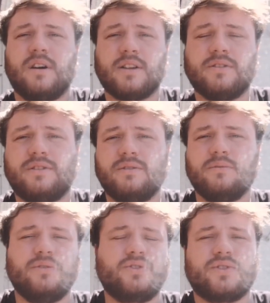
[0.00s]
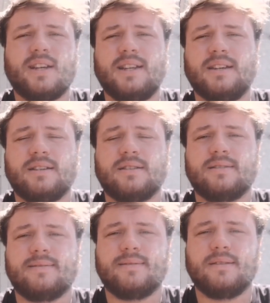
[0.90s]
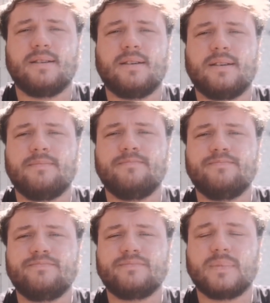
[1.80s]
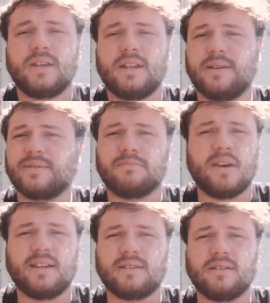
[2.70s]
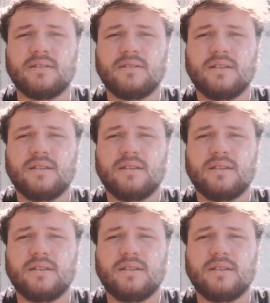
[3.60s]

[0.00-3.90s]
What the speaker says: I got to Australia, and it was amazing.